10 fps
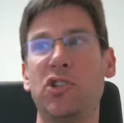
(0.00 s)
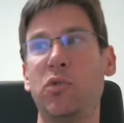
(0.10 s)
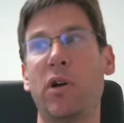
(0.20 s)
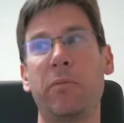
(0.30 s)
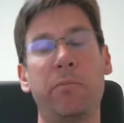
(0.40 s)
Do
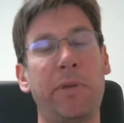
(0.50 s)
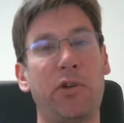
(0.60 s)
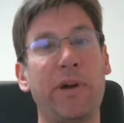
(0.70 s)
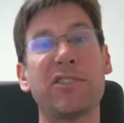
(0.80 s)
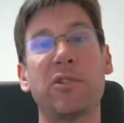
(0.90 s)
you want
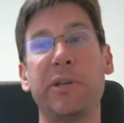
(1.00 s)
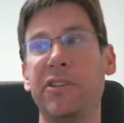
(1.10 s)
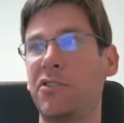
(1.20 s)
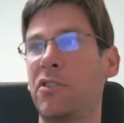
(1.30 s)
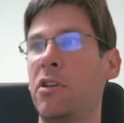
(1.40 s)
better
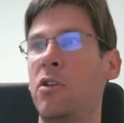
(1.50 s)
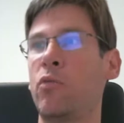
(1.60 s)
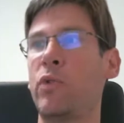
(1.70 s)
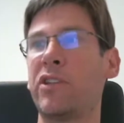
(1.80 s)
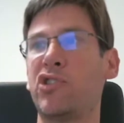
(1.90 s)
recipes?
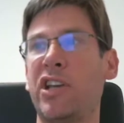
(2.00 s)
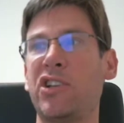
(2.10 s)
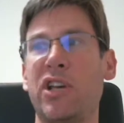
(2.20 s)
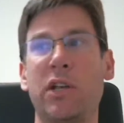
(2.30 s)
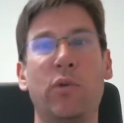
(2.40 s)
We can
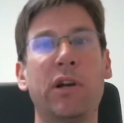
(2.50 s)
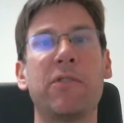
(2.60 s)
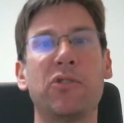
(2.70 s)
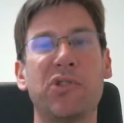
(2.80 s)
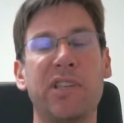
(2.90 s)
change any one of
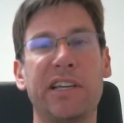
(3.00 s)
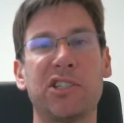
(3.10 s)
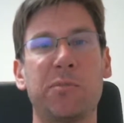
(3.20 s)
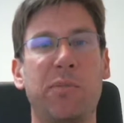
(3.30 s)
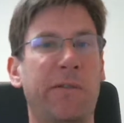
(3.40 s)
those
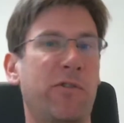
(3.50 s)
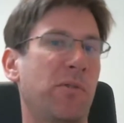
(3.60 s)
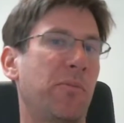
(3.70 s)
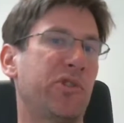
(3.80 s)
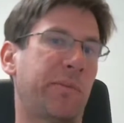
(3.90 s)
things, but for
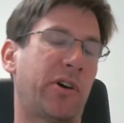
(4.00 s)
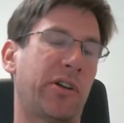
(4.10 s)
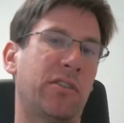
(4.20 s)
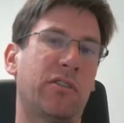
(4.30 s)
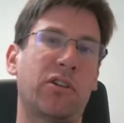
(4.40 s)
the most
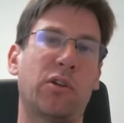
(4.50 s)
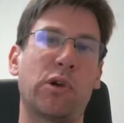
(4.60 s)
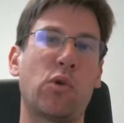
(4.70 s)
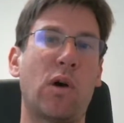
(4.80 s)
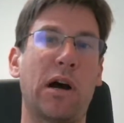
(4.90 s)
part, they're going to
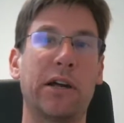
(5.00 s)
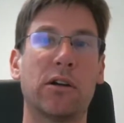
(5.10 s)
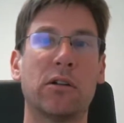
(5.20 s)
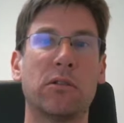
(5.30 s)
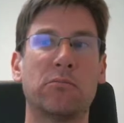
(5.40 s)

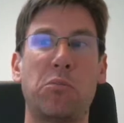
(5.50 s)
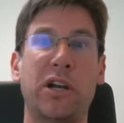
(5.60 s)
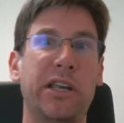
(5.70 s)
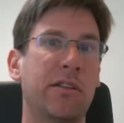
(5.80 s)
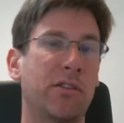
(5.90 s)
require
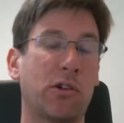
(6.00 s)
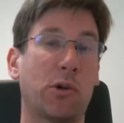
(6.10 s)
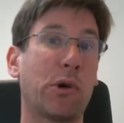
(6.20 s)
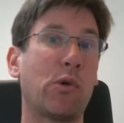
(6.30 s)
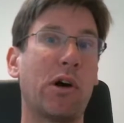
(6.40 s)
money. They're going
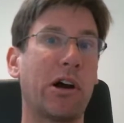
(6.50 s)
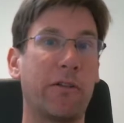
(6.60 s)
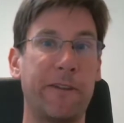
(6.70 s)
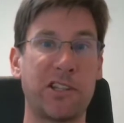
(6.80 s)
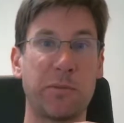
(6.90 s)
to require
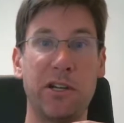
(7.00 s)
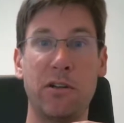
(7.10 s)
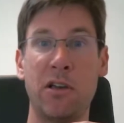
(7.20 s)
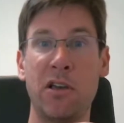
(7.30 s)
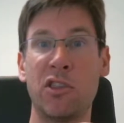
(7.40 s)
investment.
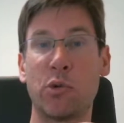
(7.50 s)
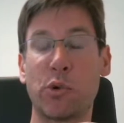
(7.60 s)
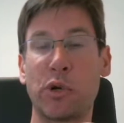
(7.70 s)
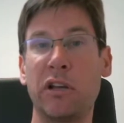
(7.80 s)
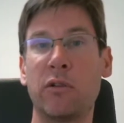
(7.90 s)
They're
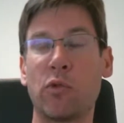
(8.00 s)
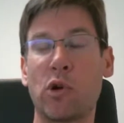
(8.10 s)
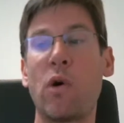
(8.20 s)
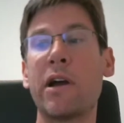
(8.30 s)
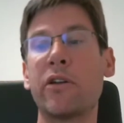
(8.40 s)
going to
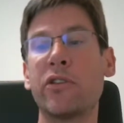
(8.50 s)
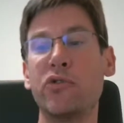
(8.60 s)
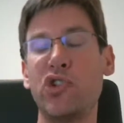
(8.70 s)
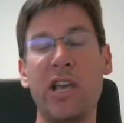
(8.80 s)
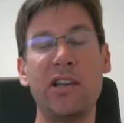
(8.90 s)
require
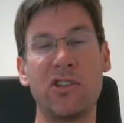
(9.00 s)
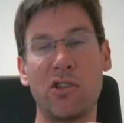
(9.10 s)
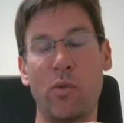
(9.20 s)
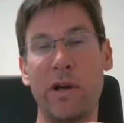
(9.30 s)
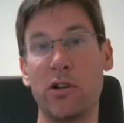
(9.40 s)
you changing
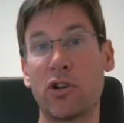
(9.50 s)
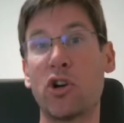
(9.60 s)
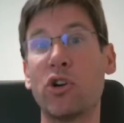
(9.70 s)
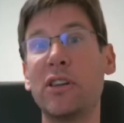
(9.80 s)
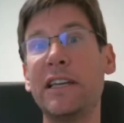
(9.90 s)
the way you're
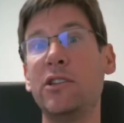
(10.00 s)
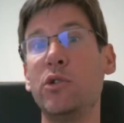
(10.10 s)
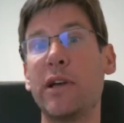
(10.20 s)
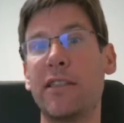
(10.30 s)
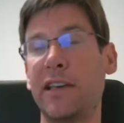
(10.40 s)
currently
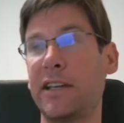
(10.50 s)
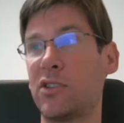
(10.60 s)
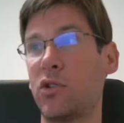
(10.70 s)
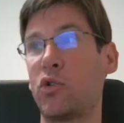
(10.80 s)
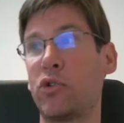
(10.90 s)
doing
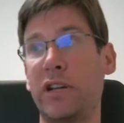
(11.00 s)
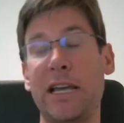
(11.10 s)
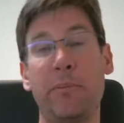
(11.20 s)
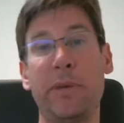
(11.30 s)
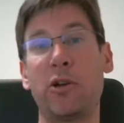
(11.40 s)
things in order to
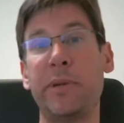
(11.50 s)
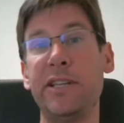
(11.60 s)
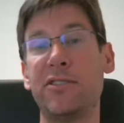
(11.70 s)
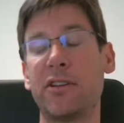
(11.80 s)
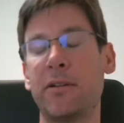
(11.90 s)
get better
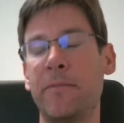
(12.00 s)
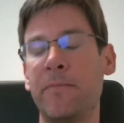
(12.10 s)
pizza,